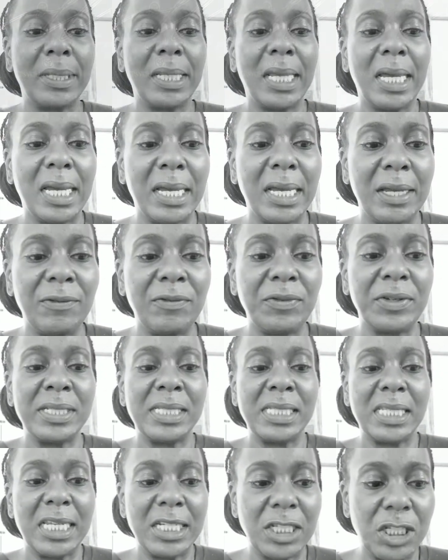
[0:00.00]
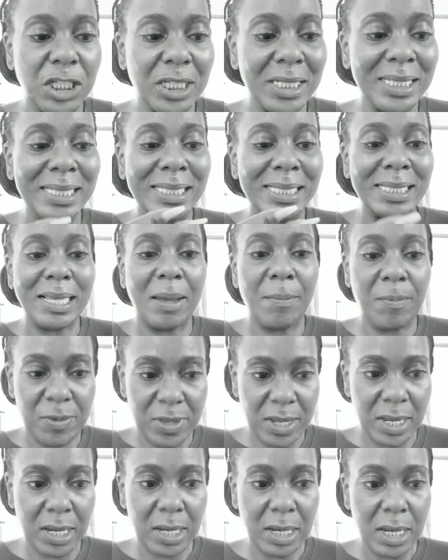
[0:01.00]
love, attention,
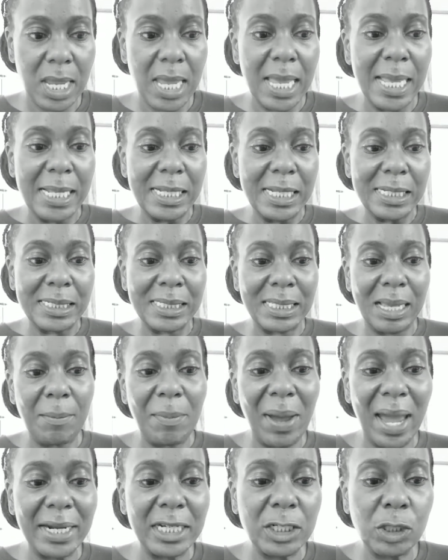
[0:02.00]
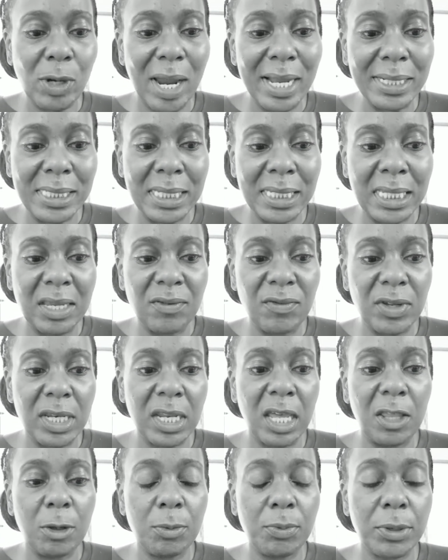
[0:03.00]
something. Somebody tried to give
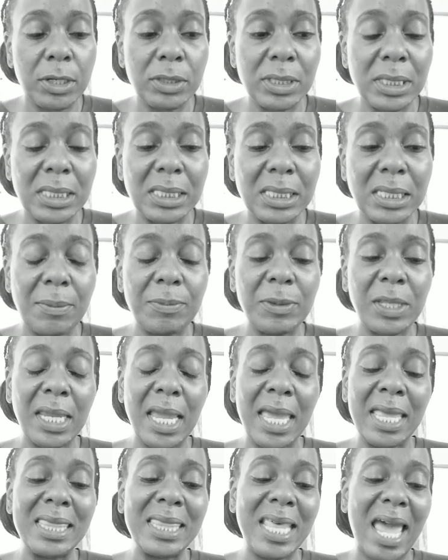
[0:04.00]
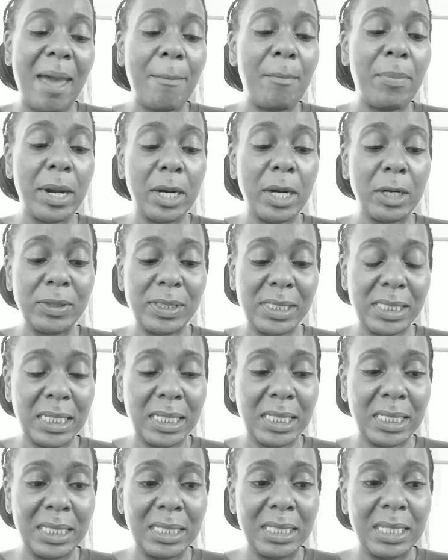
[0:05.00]
another person something and that
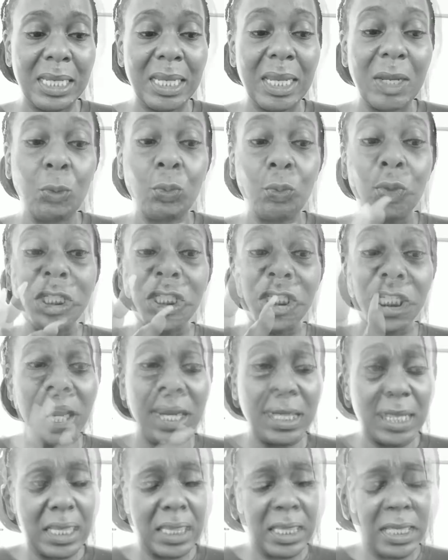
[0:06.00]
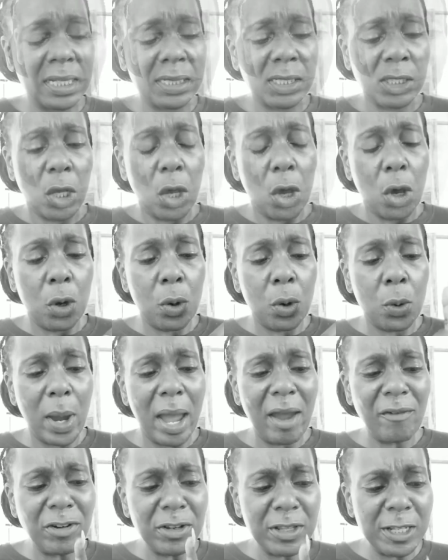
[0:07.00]
person rejected it.
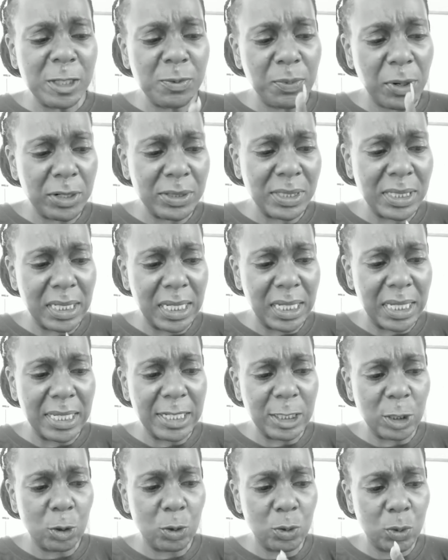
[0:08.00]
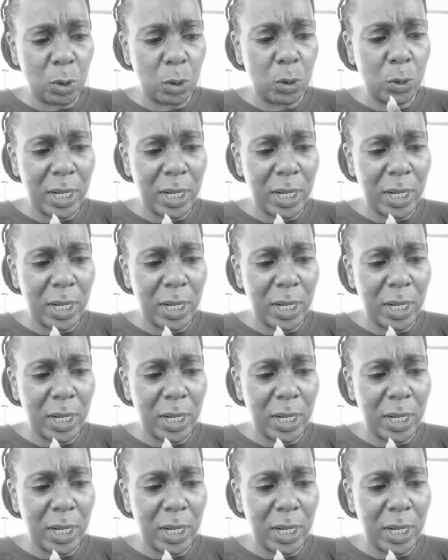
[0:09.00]
Whoever this person is who